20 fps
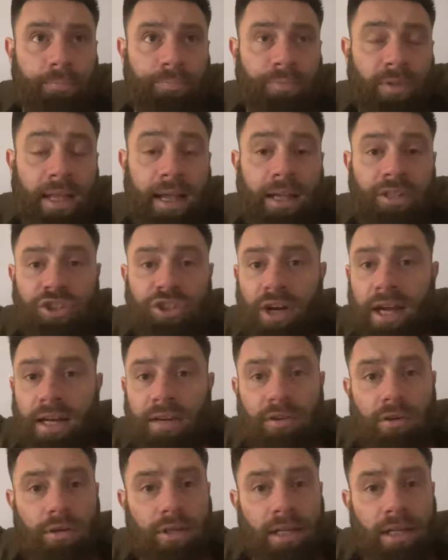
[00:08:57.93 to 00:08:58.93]
Get a
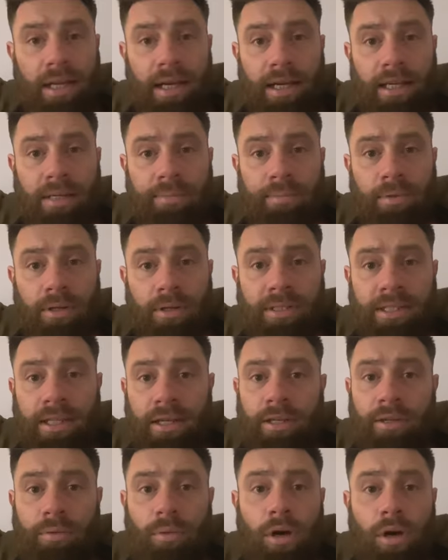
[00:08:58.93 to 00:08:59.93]
trainer all you like, but I'll
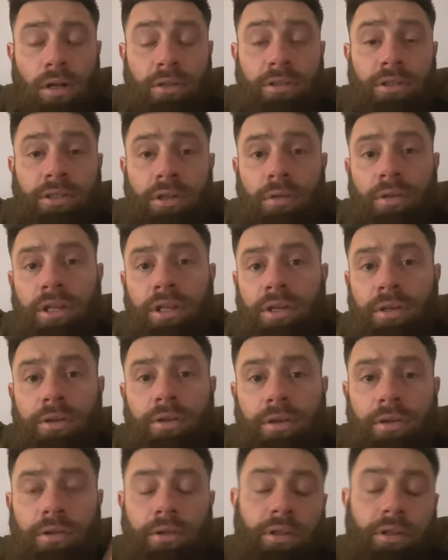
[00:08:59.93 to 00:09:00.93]
tell you what, there's only you
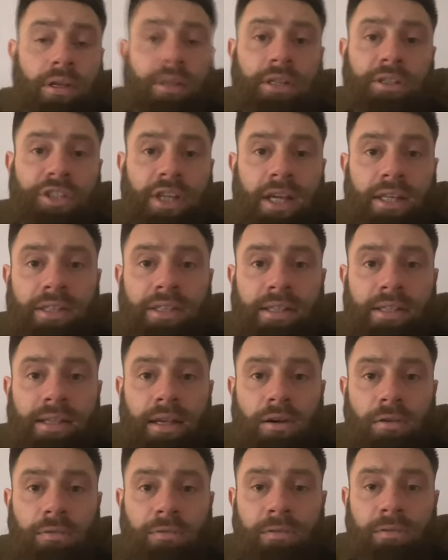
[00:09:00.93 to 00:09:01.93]
that can change
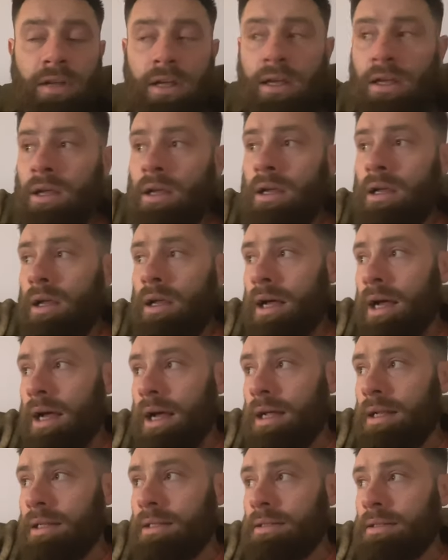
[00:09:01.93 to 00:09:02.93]
yourself,
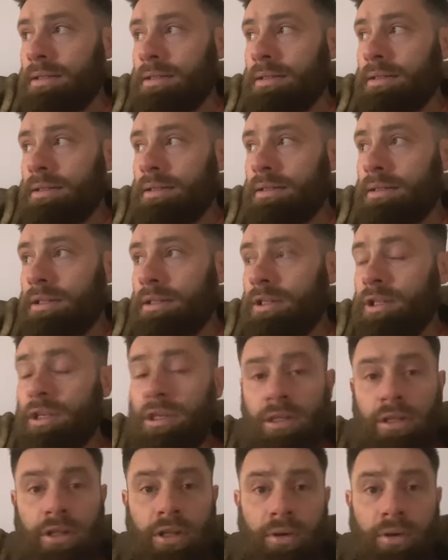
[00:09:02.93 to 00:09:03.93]
and you can do